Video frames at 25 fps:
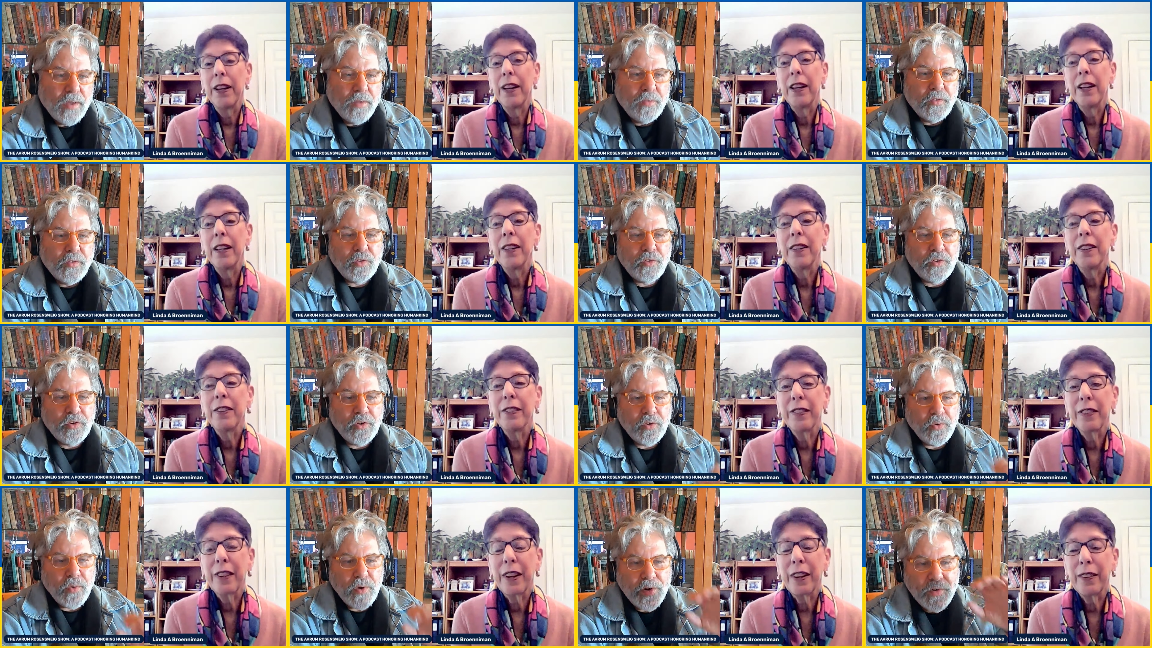Speaker 1: Do,
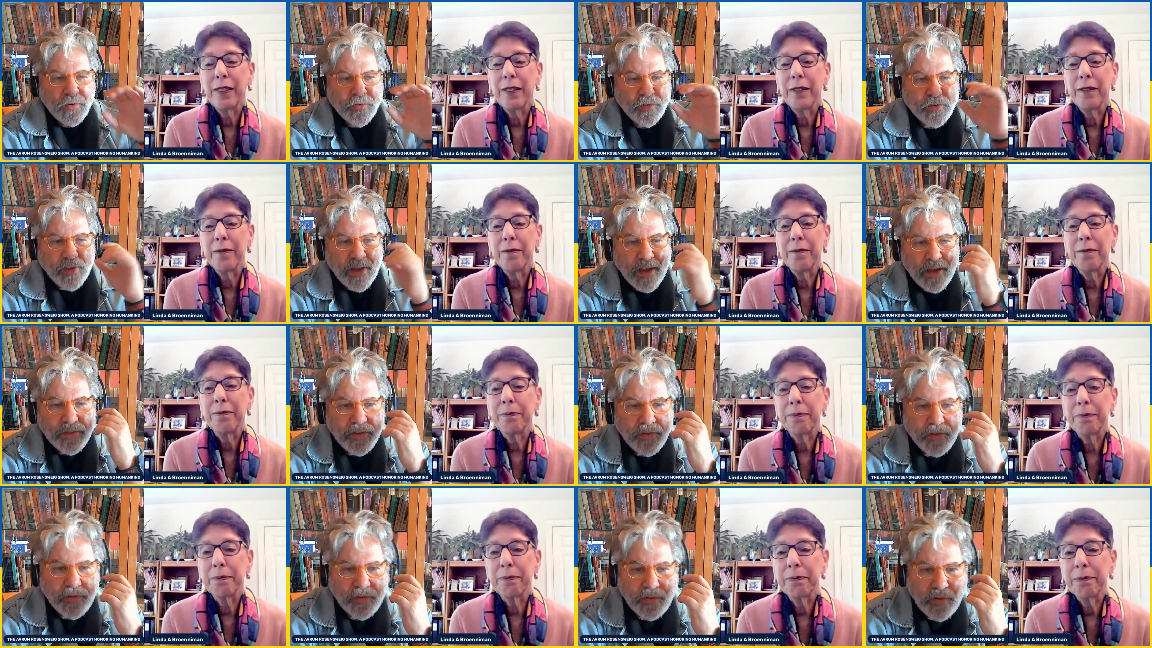you
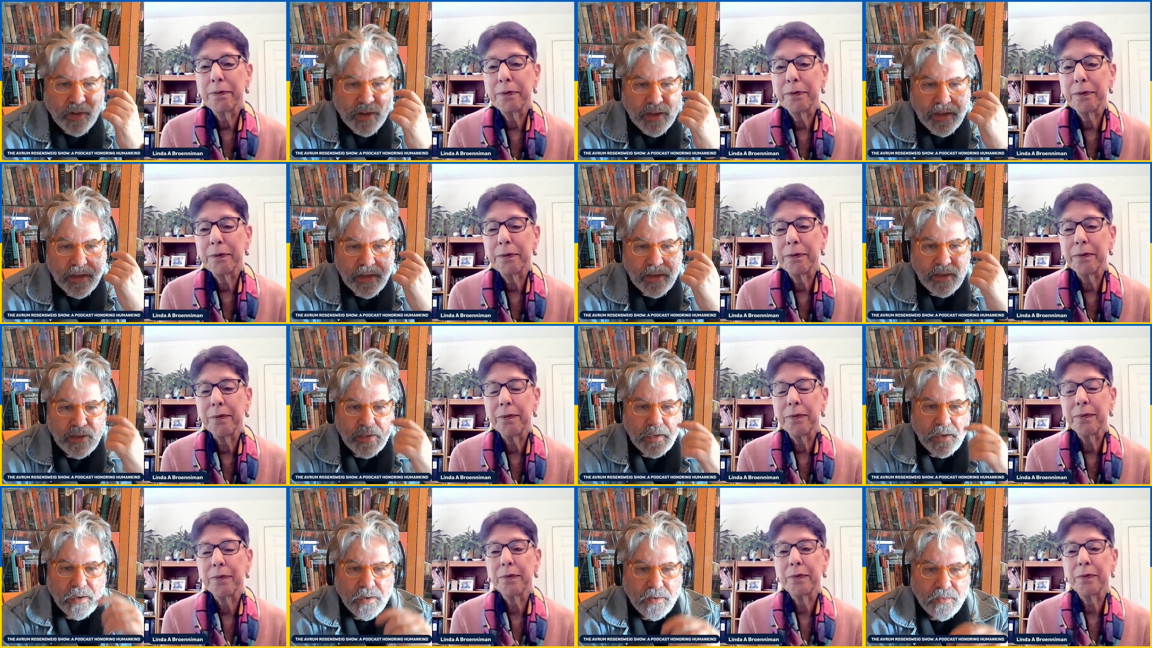understand the
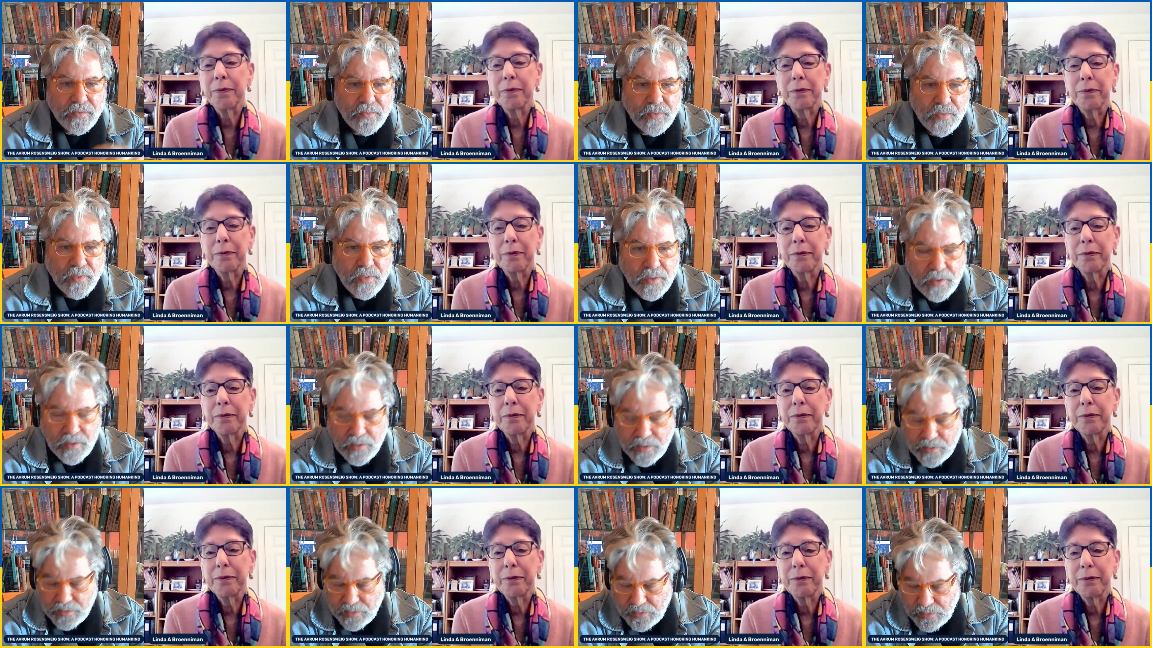psyche of
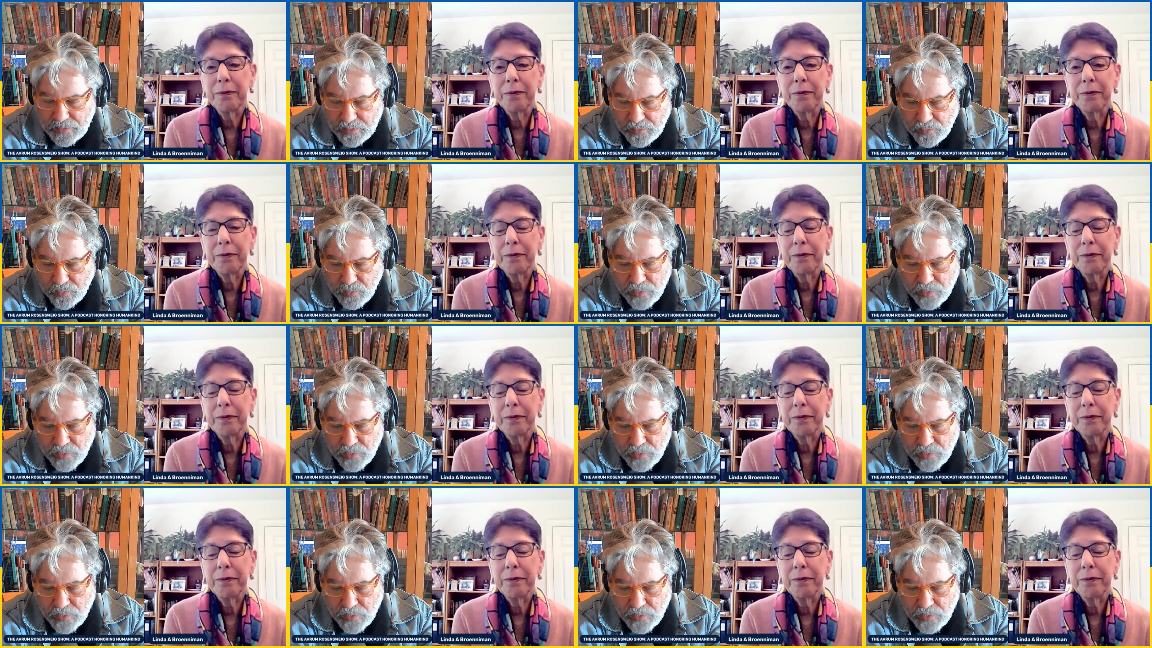the the